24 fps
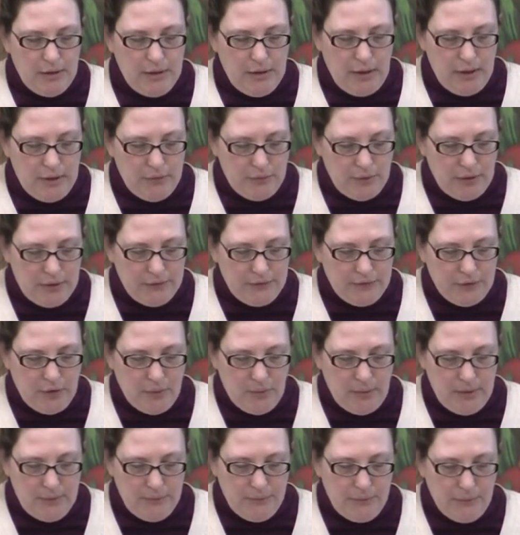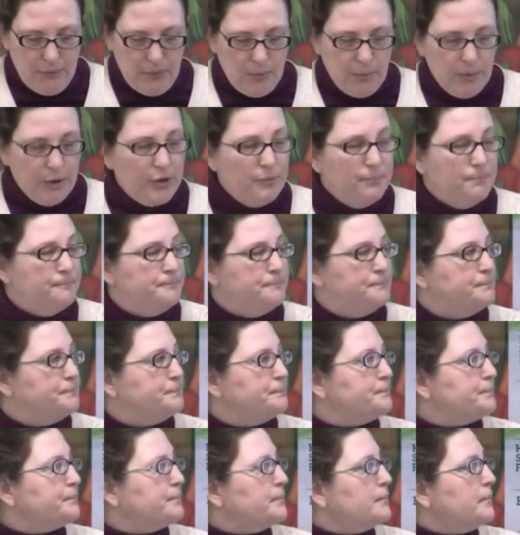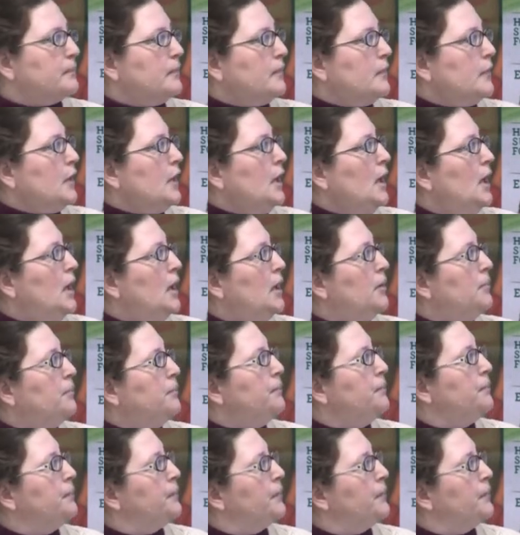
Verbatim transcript: address going forward. Um,